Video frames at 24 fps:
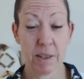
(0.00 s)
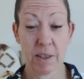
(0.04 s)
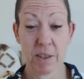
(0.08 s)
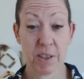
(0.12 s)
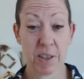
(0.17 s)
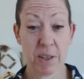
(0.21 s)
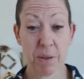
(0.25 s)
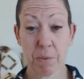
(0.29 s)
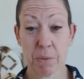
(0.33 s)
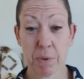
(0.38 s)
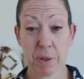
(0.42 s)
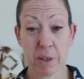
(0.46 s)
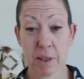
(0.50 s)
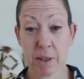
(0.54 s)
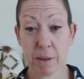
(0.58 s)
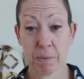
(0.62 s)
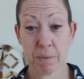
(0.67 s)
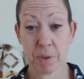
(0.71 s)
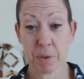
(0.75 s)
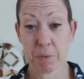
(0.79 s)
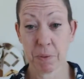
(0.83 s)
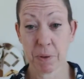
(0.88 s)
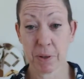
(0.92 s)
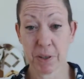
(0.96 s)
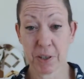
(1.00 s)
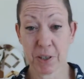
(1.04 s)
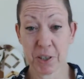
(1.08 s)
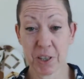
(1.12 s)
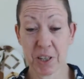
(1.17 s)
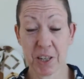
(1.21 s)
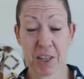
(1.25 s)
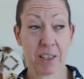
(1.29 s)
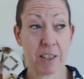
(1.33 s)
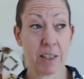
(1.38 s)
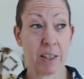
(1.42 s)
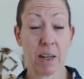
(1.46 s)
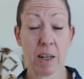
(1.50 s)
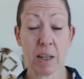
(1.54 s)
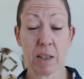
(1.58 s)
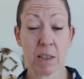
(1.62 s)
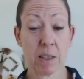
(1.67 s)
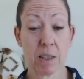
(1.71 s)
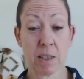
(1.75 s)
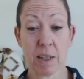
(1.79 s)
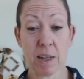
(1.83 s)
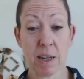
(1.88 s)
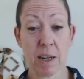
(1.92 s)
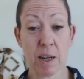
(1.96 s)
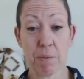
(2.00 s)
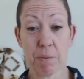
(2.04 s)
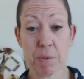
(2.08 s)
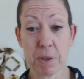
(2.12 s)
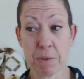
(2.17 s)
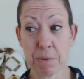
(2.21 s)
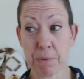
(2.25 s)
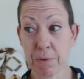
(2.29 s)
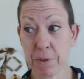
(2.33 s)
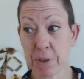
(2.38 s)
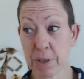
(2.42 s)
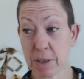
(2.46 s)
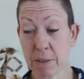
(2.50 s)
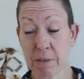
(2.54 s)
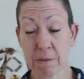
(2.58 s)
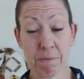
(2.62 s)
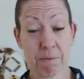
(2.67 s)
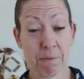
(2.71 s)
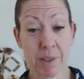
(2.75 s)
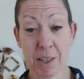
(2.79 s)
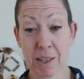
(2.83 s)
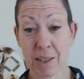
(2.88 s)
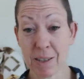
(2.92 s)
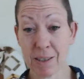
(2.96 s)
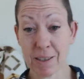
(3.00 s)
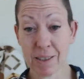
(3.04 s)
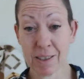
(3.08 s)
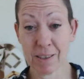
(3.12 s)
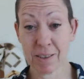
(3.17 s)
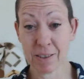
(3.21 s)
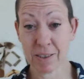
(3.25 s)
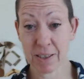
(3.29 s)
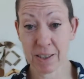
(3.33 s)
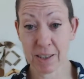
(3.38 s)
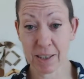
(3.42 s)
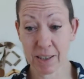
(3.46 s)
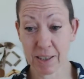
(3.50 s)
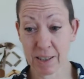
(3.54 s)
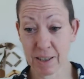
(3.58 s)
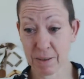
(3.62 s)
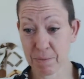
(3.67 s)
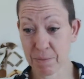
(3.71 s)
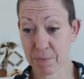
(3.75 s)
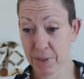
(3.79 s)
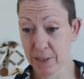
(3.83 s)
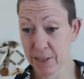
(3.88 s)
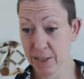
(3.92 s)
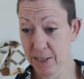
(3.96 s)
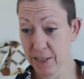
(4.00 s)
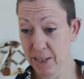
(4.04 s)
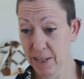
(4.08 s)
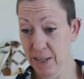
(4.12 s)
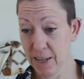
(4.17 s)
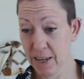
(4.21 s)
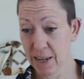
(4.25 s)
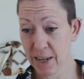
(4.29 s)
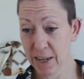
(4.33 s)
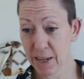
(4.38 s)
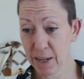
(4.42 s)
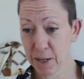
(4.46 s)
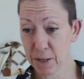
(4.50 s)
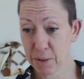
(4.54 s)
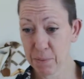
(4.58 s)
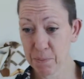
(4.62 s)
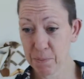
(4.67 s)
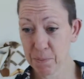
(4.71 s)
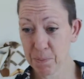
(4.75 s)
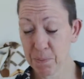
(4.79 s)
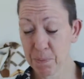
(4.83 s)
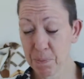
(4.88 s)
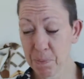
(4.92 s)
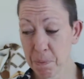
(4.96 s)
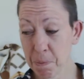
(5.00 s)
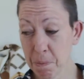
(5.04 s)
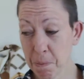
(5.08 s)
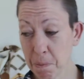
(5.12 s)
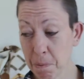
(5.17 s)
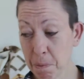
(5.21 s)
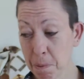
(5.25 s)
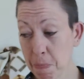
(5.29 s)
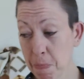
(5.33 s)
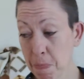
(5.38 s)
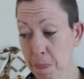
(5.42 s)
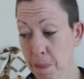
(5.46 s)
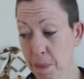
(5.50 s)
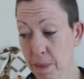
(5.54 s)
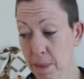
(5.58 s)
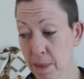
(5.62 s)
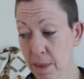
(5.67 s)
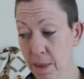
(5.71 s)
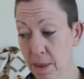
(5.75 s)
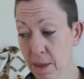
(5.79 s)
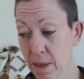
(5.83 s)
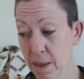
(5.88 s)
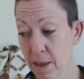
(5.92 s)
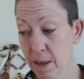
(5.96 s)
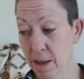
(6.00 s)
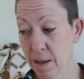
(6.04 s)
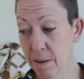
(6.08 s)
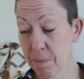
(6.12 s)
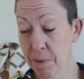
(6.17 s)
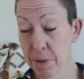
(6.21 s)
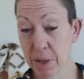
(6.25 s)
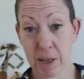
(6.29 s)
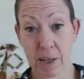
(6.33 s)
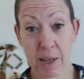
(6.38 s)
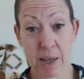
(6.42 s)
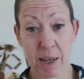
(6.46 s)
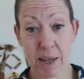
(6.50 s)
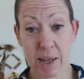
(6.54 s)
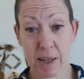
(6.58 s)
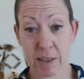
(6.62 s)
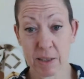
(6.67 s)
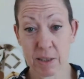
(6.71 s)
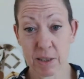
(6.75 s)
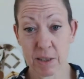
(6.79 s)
she didn't want to come, to be honest. She said, I'll just stay at home and do a revision. No, you're not staying at home. But yeah,